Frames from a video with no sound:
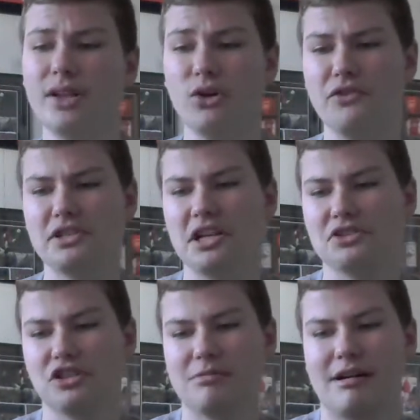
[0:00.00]
Obviously, I
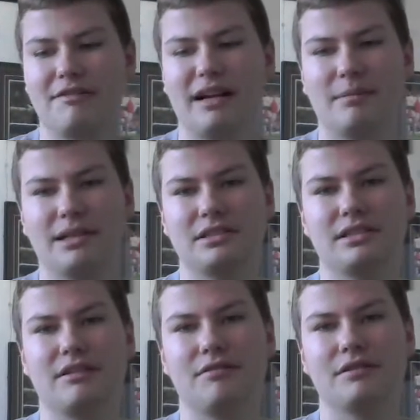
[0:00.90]
saw my family and
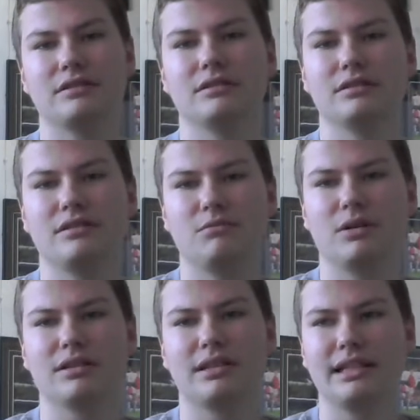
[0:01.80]
stuff, and
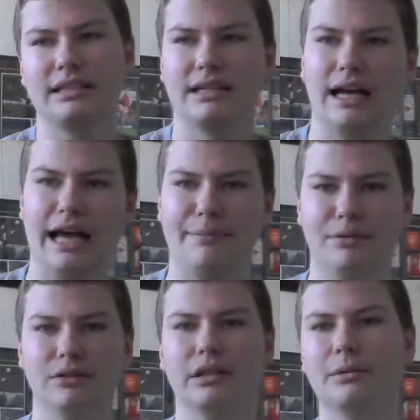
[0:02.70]
one thing that
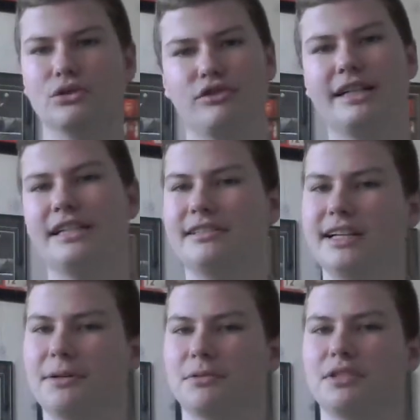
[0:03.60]
happened that was really
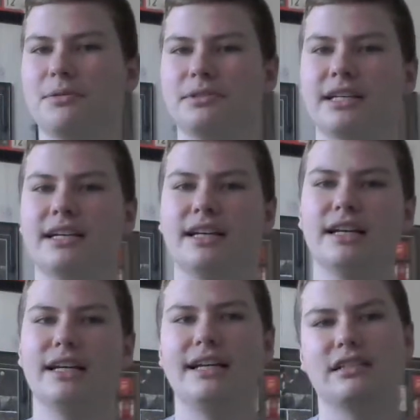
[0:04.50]
sad whilst I was there
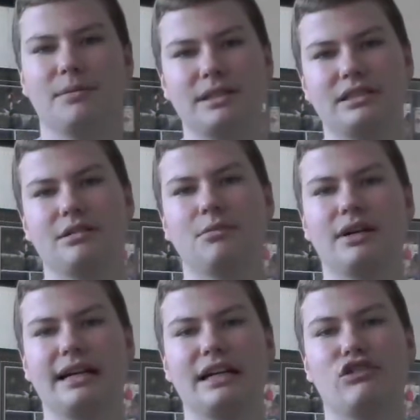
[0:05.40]
is I went to
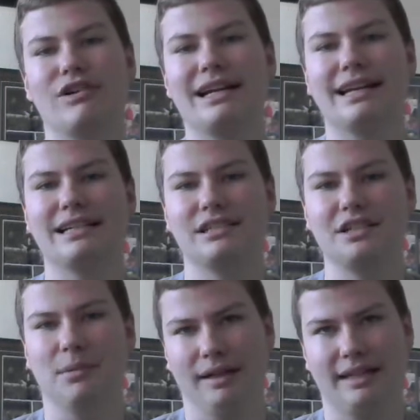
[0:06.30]
my great
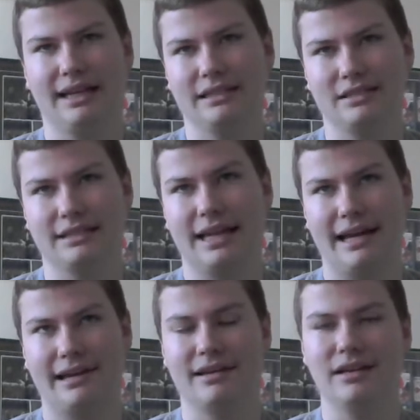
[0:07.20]
Nancy's, my dad's
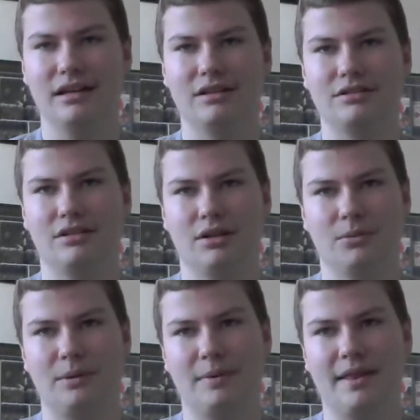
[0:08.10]
nan. So
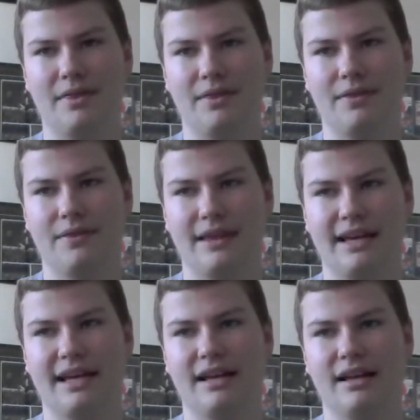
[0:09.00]
we went
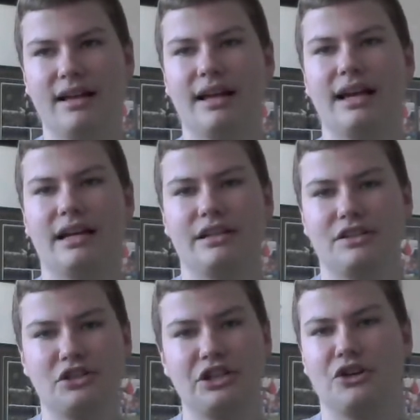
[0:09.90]
there,
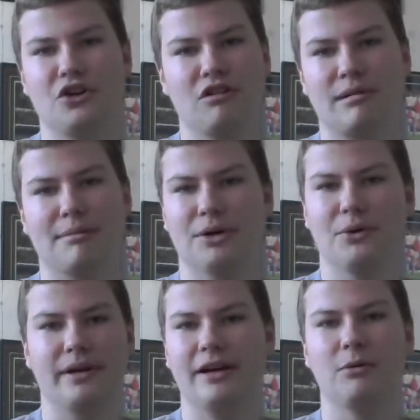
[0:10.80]
and she couldn't remember
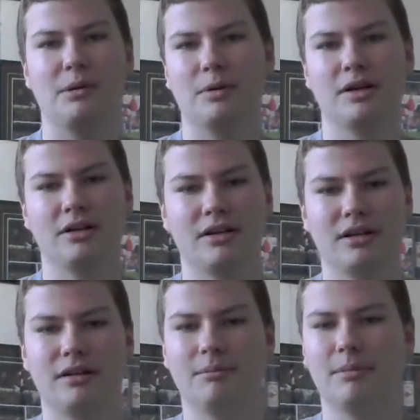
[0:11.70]
who the hell we were.
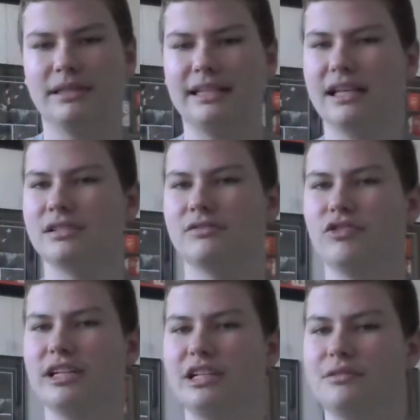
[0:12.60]
My dad hasn't
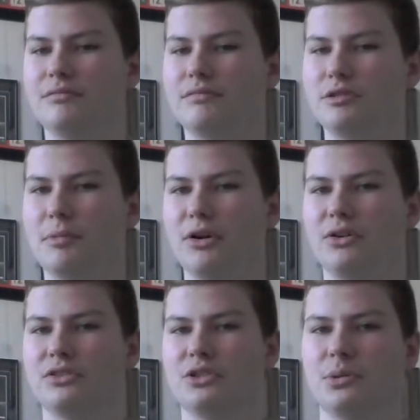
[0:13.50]
really
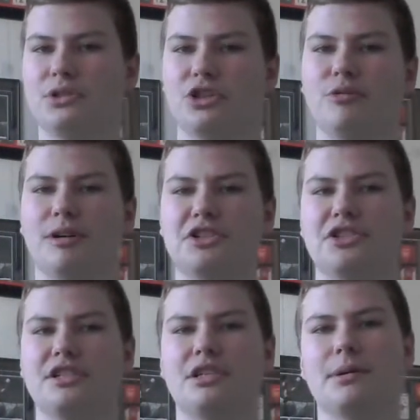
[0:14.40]
spoken to her too much
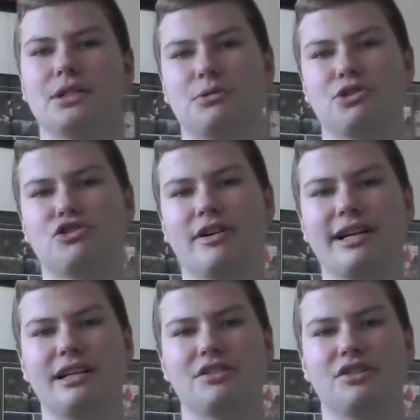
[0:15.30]
since he went to
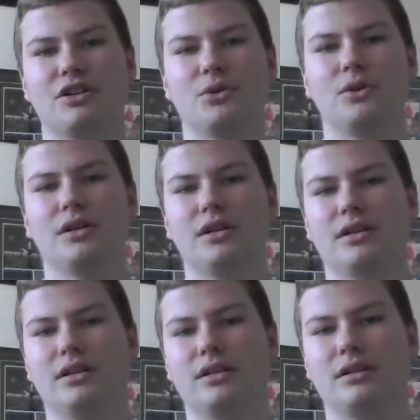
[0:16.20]
Australia, so
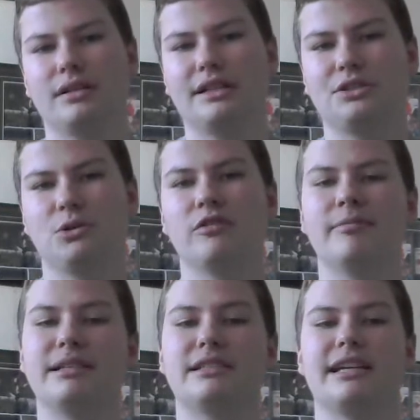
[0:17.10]
he sort of
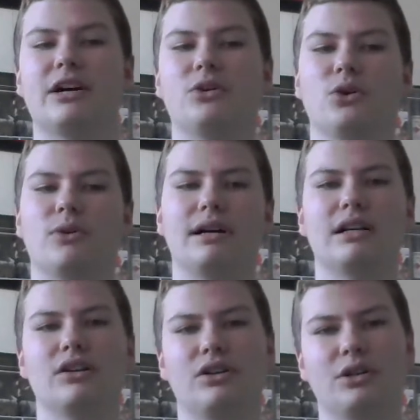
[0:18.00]
missed out on quite a
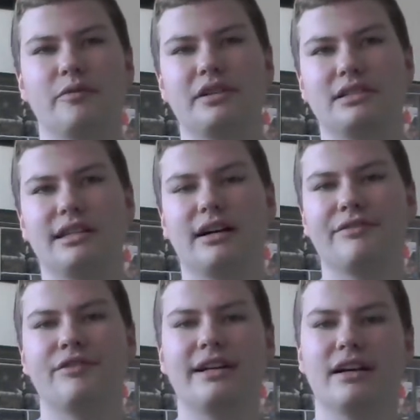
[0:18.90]
lot. And obviously, I
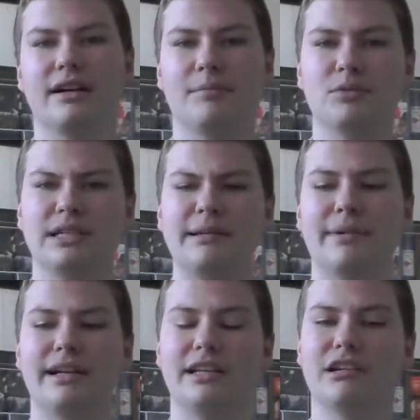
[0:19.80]
was
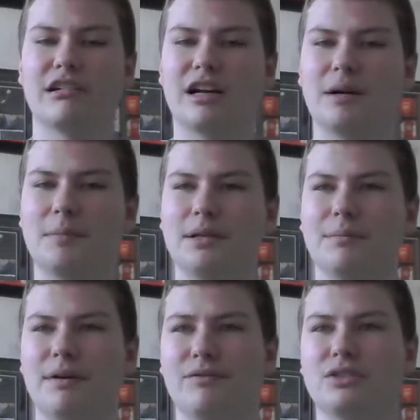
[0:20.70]
emailing her a couple of
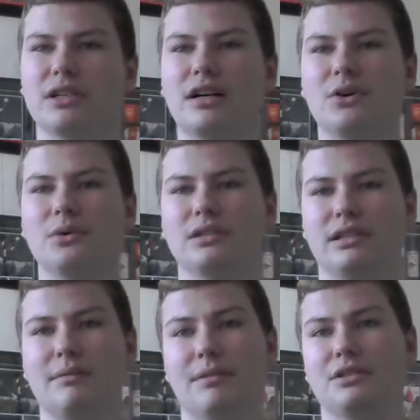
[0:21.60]
months ago,
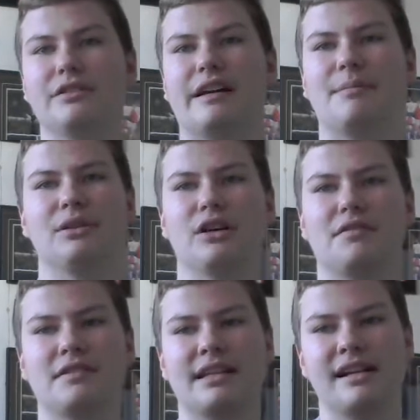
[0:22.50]
and it must have happened
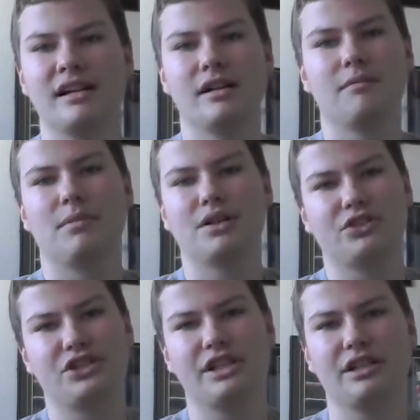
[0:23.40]
after that, but
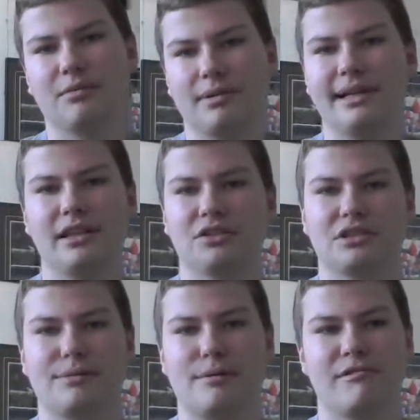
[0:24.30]
she completely lost
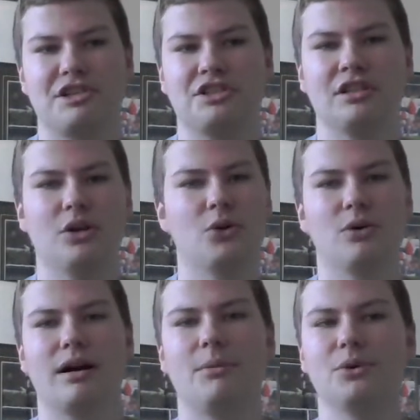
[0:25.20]
her memory. She didn't know
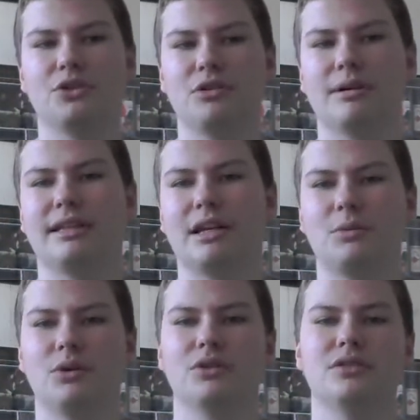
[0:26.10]
who I was, who my
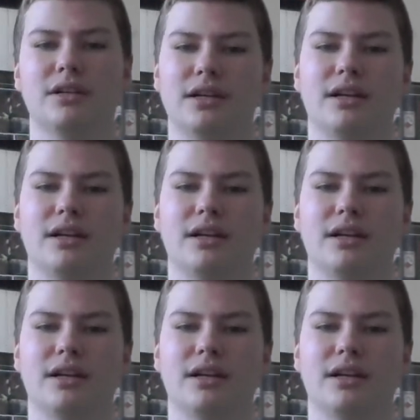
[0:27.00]
dad was.